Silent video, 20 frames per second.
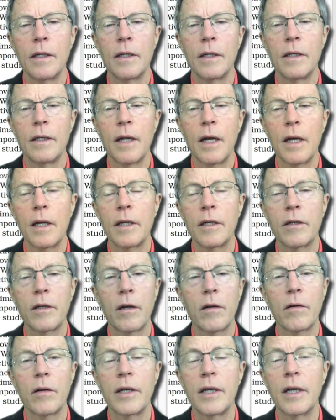not in
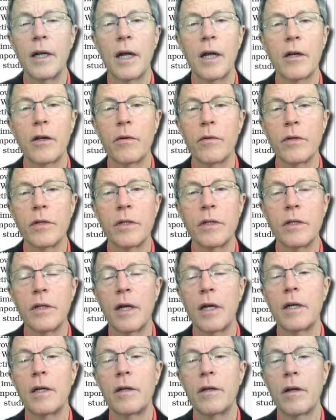totally innocuous,
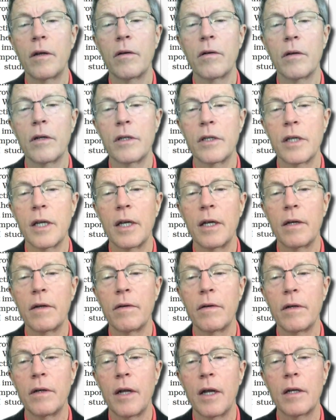not in totally safe,
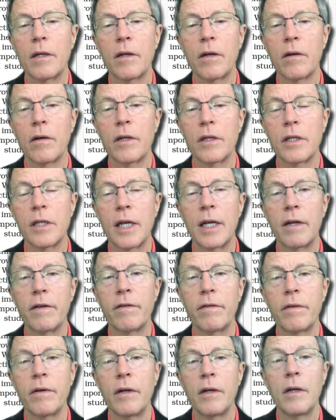not totally safe,
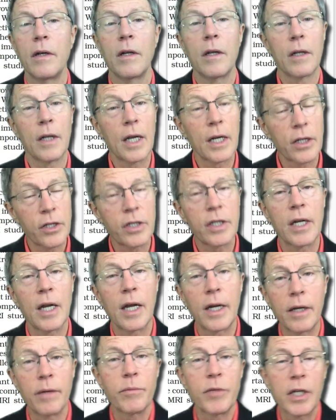like
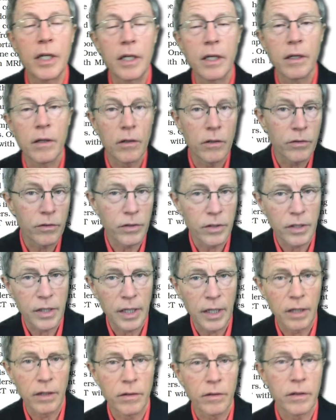CIMT and
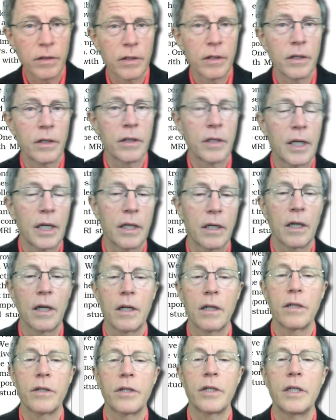ultrasound uh,
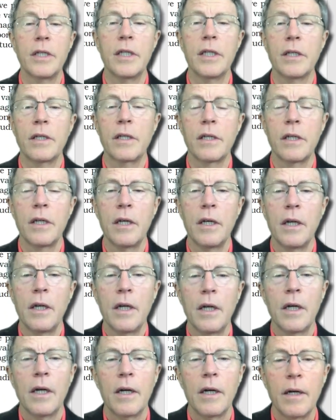technology is.
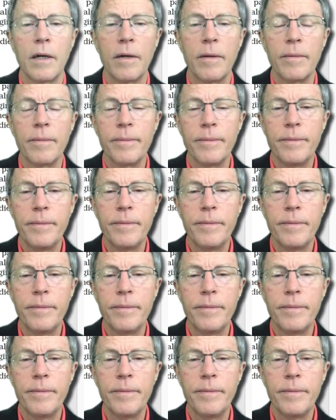Um,